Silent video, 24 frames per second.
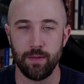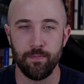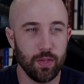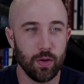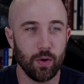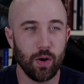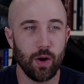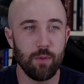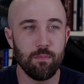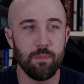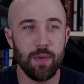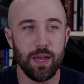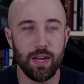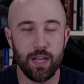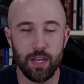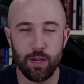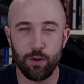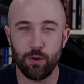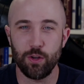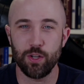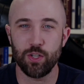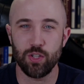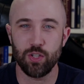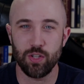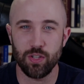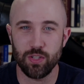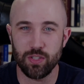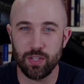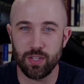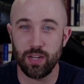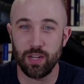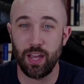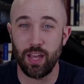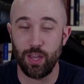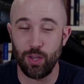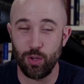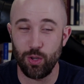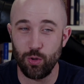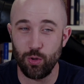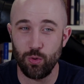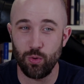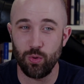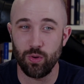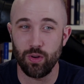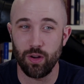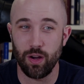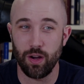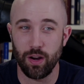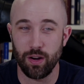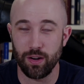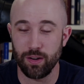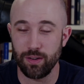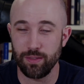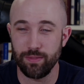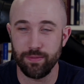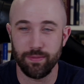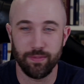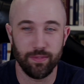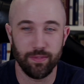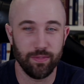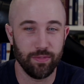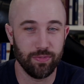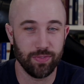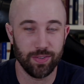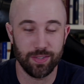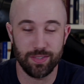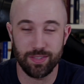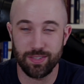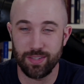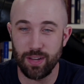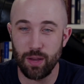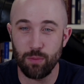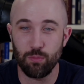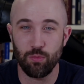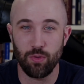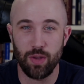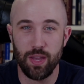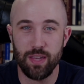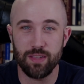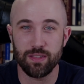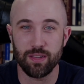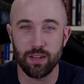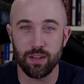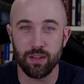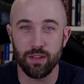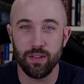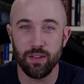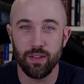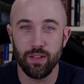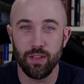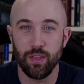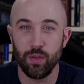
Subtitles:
There are many Christians today who are, for some reason,